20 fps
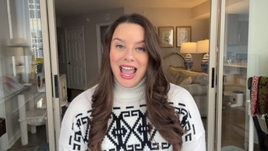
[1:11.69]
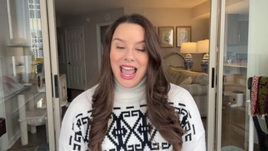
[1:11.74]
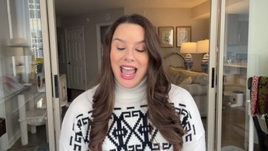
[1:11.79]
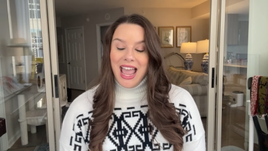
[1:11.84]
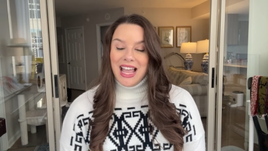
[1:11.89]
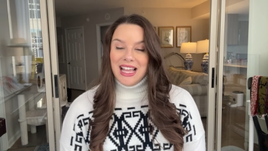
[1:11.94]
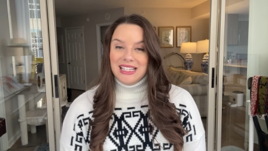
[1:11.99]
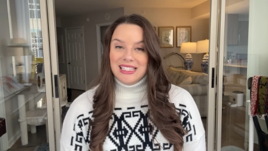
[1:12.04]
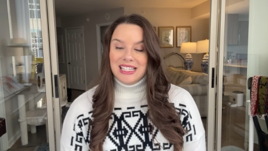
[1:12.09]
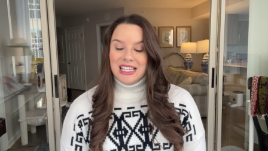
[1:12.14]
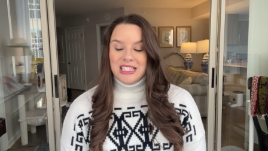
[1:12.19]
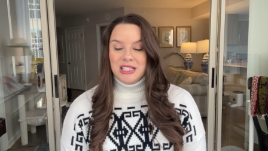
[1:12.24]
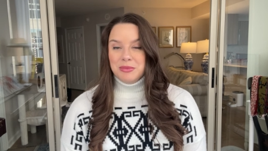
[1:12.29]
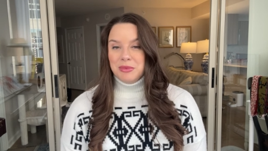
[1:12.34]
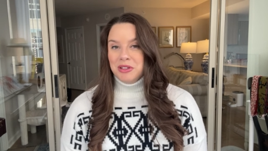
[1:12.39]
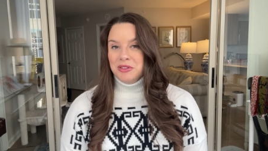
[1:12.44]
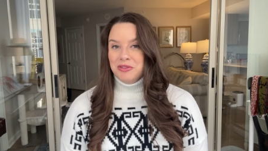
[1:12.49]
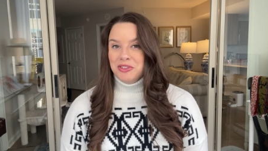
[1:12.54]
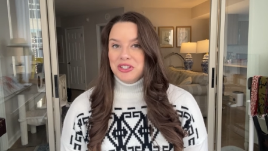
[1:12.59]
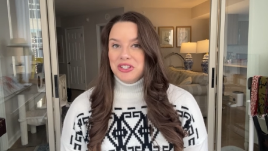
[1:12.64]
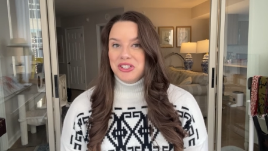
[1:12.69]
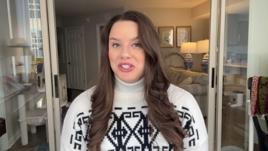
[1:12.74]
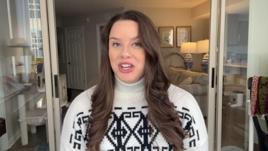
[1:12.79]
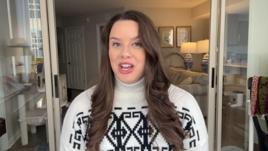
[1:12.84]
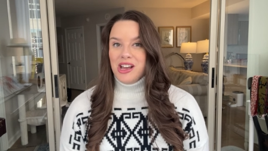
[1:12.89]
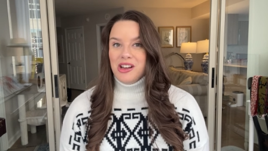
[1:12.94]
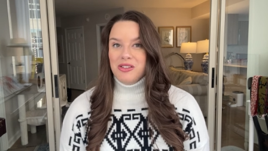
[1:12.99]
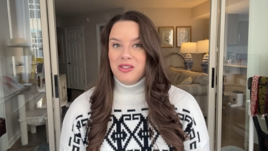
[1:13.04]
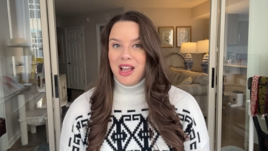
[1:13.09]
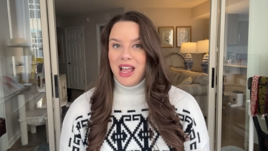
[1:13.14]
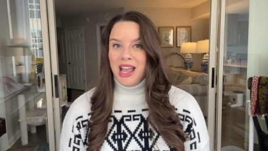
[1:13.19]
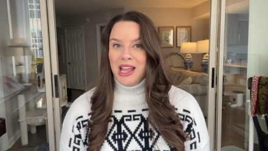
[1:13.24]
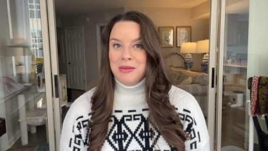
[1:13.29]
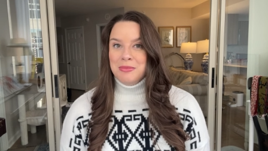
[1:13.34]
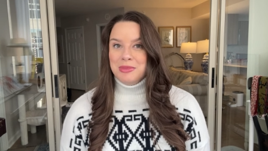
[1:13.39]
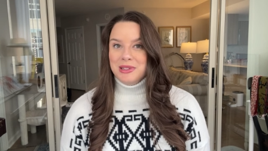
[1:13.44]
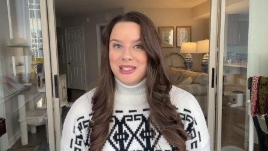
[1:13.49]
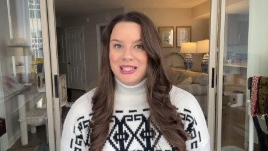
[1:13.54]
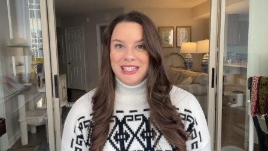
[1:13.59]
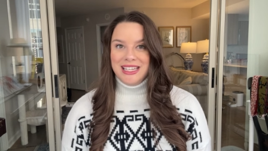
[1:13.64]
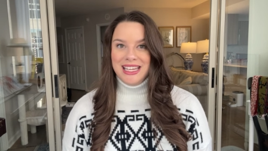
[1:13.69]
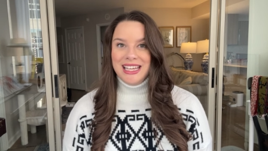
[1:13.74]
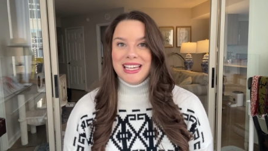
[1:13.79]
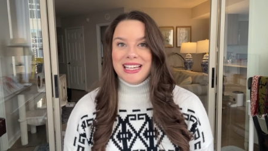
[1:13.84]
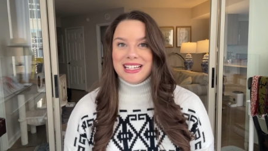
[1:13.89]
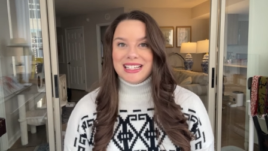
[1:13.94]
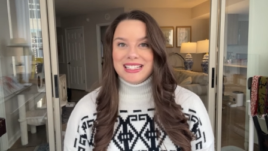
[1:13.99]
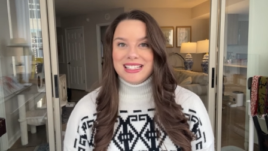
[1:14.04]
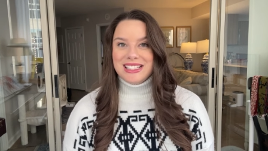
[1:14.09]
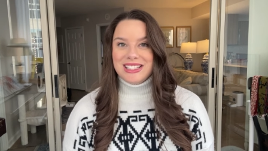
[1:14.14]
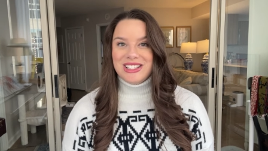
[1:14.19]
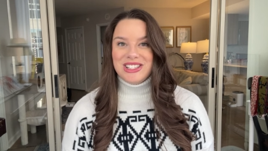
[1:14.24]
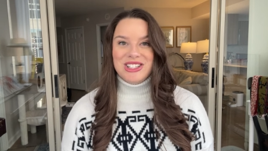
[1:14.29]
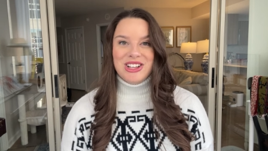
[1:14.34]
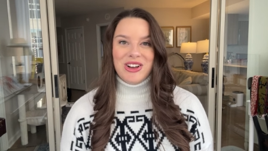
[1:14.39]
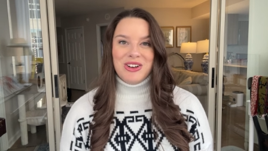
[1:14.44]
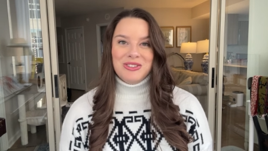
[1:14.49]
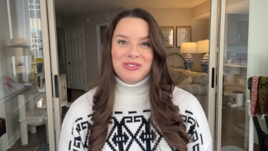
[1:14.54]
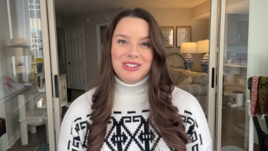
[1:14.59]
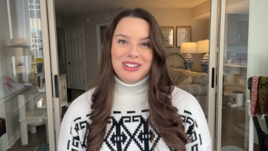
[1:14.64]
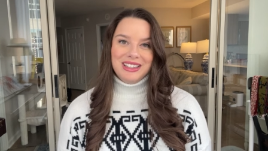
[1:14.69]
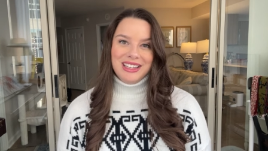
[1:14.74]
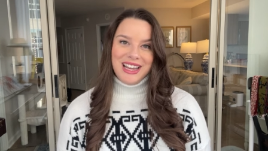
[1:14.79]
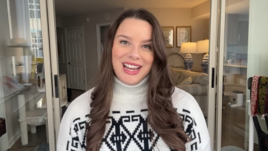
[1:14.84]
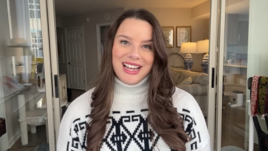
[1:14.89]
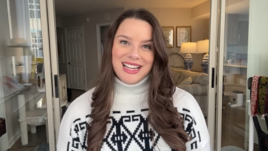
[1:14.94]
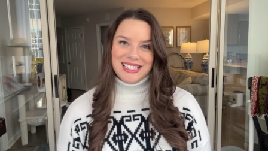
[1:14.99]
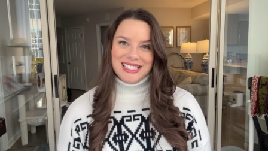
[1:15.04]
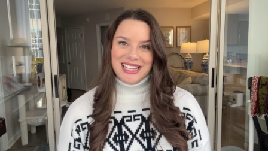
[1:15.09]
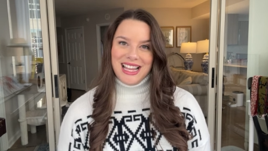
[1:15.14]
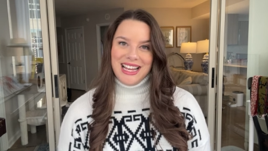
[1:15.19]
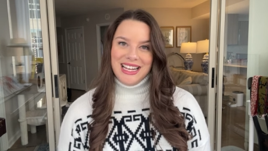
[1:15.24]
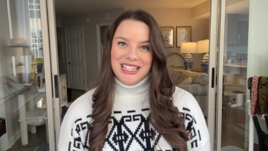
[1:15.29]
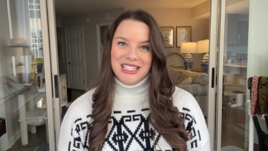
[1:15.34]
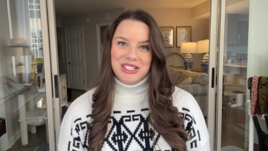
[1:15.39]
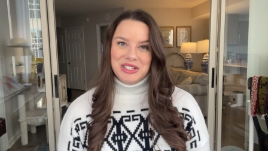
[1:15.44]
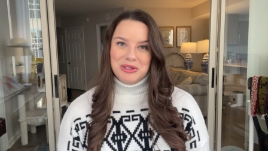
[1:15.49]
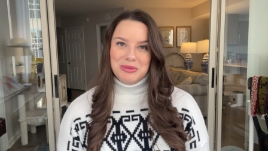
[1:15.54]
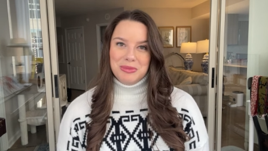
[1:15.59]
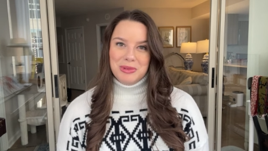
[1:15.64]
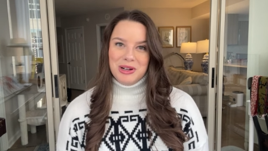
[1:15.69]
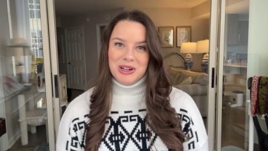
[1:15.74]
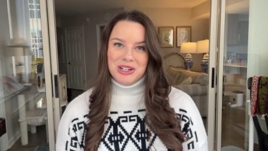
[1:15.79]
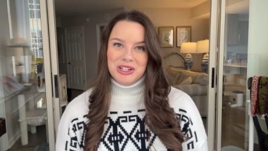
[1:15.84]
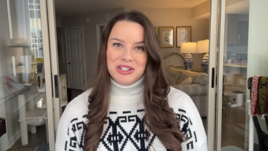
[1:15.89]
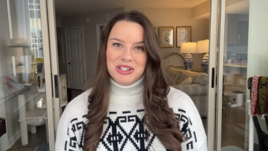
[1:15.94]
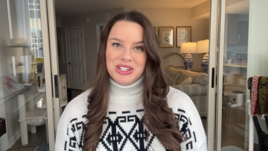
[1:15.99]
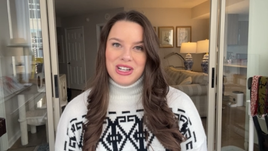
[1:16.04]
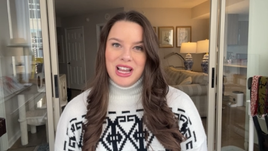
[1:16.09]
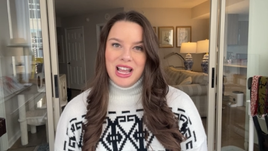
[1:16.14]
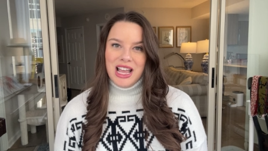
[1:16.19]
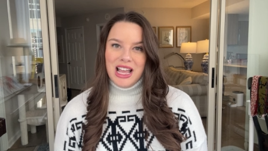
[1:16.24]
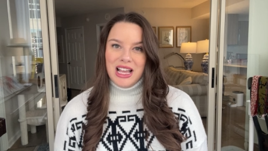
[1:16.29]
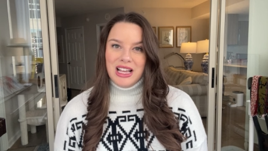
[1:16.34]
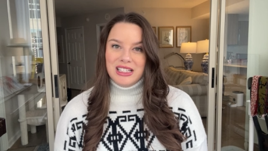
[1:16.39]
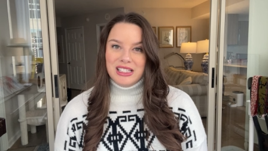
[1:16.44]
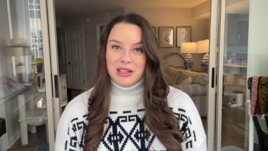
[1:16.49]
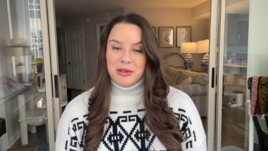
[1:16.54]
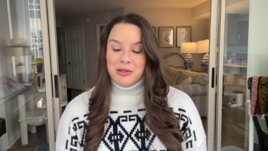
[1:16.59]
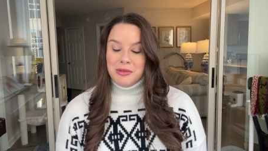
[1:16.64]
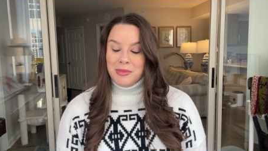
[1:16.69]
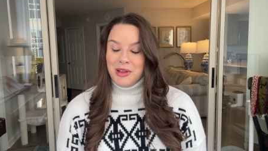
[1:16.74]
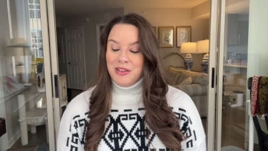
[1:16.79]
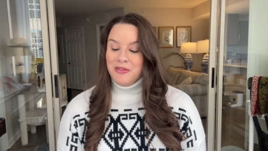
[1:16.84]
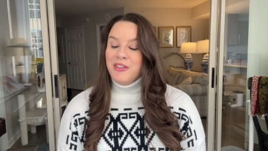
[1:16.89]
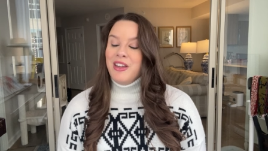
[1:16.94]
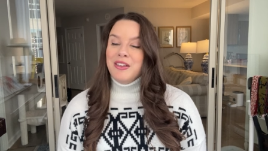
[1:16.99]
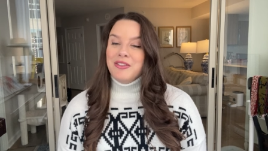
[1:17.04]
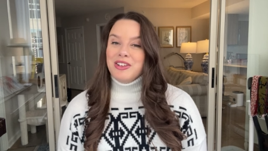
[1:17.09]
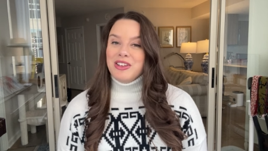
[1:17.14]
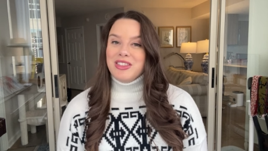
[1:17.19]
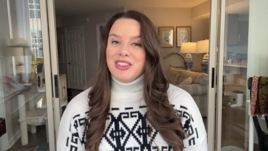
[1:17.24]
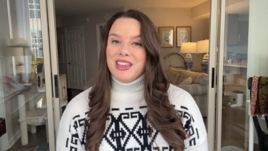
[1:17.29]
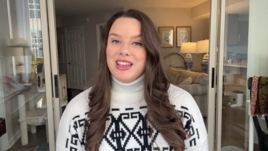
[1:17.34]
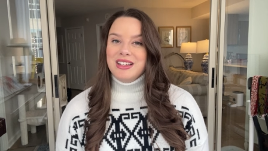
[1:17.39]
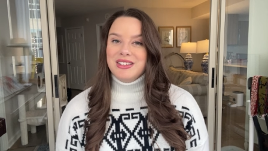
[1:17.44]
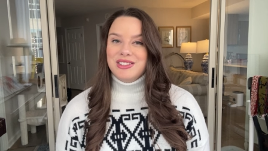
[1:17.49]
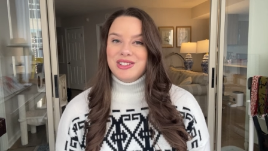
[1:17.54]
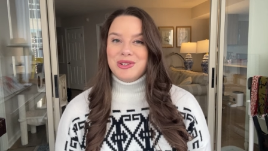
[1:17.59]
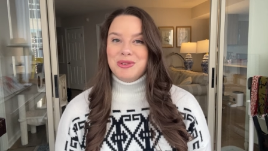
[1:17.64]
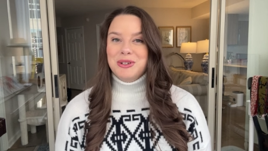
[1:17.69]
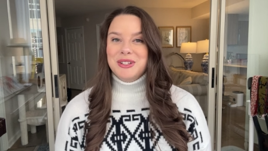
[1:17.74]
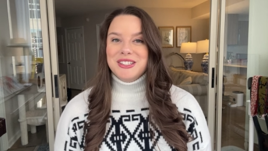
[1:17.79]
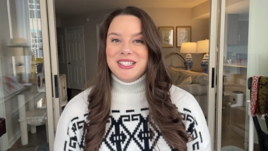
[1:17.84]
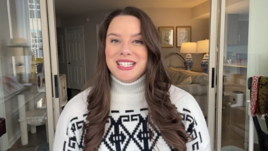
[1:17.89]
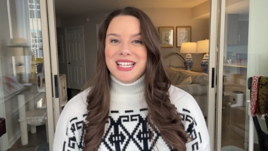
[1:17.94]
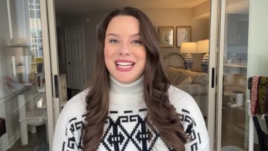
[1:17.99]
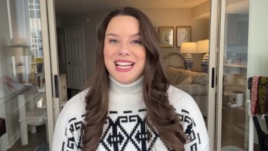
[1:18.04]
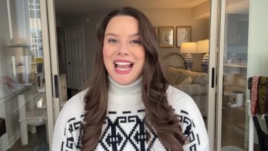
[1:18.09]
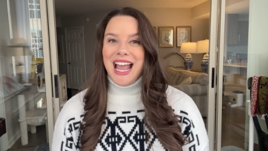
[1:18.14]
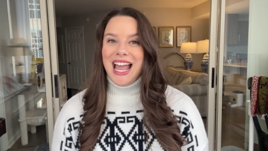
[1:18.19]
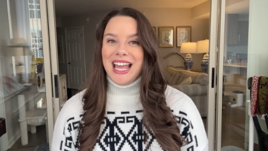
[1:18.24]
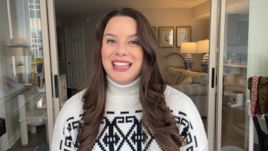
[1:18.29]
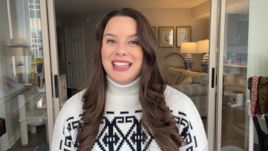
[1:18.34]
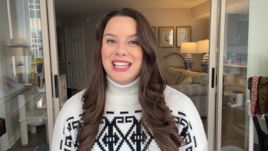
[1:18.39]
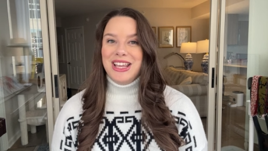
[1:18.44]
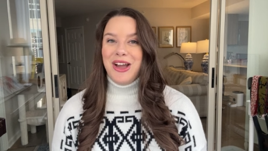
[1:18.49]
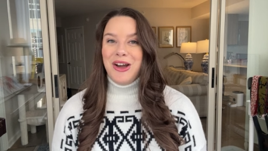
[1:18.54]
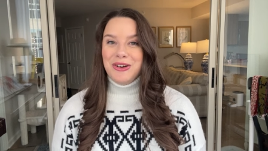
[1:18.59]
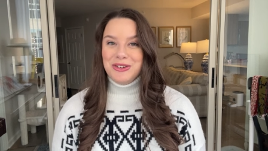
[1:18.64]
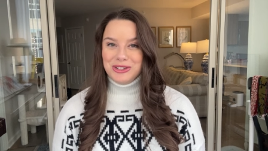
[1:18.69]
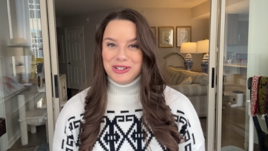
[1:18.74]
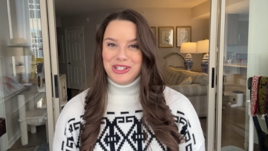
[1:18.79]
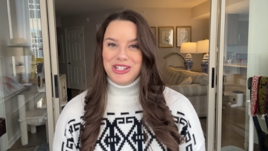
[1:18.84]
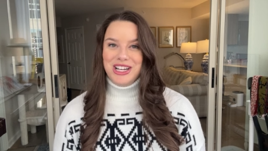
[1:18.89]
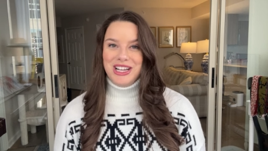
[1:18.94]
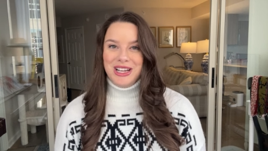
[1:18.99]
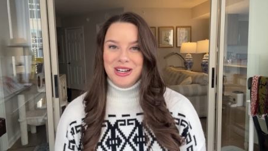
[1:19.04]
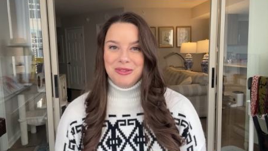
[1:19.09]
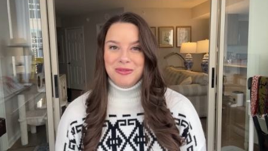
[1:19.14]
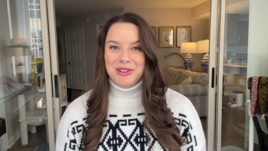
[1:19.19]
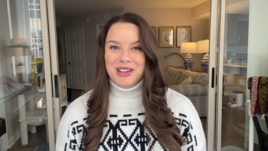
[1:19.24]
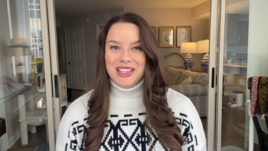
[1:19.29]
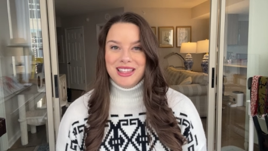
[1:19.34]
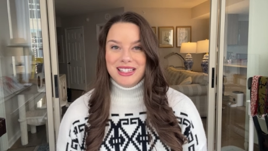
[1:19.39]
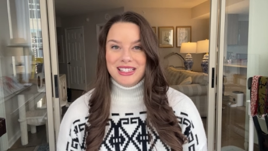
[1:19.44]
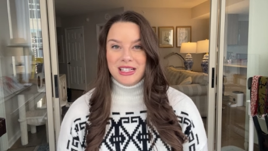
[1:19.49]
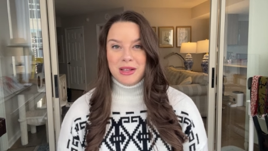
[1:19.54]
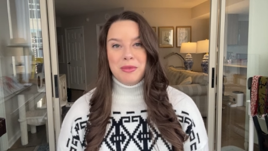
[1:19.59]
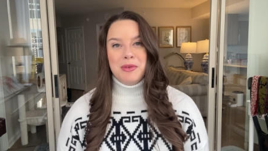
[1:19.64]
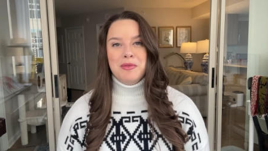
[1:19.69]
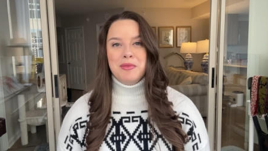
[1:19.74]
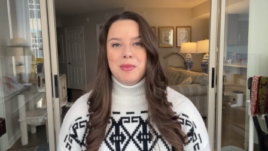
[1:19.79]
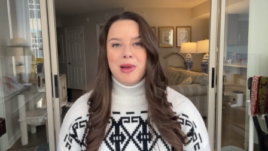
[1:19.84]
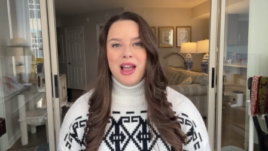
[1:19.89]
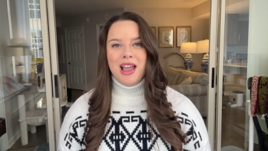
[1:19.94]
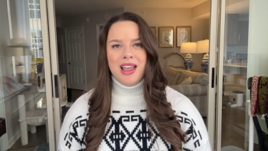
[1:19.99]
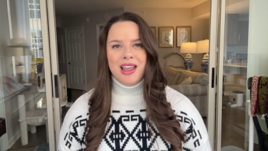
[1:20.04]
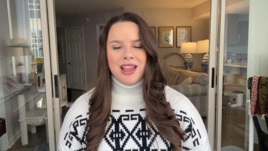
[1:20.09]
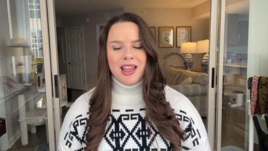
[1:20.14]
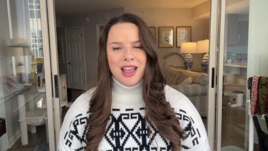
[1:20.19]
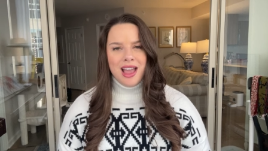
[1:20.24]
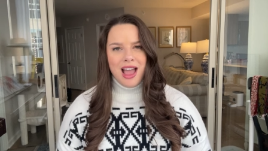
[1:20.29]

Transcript: and it's my first go at batiks, so really excited to merge some of my favorite things, quilting and the ocean, with some of my